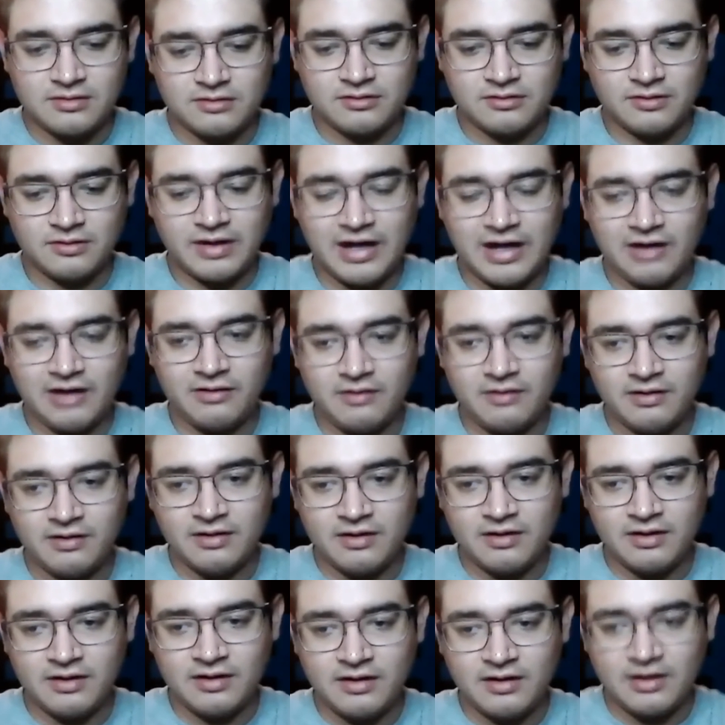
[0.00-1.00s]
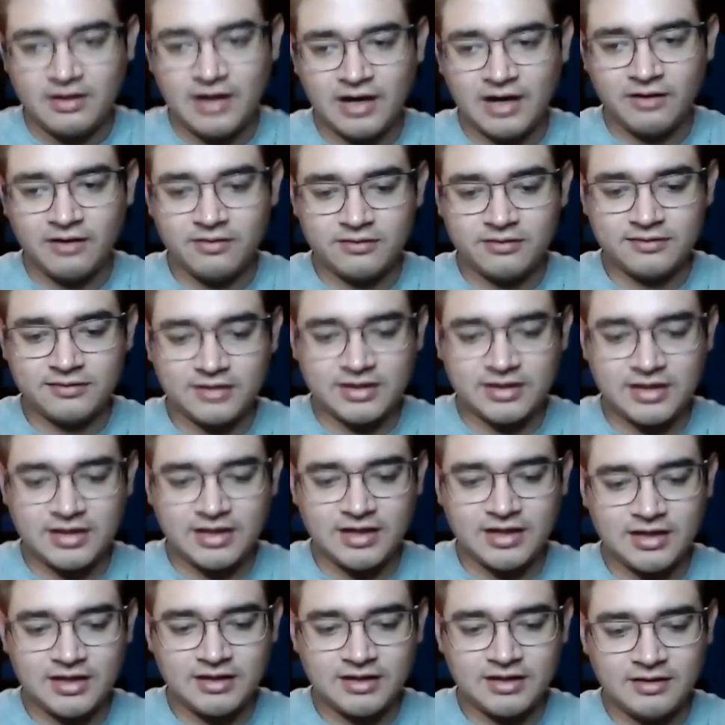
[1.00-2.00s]
So how does a
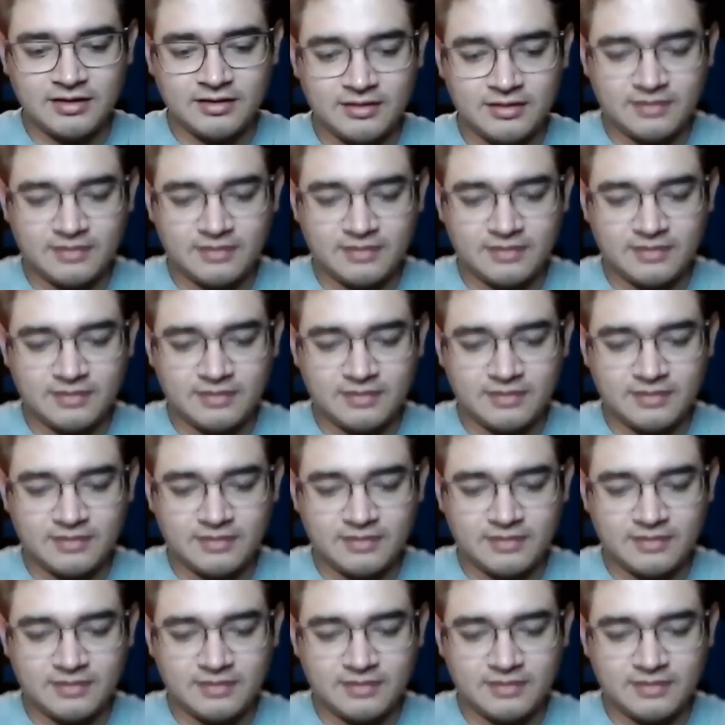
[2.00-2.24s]
kid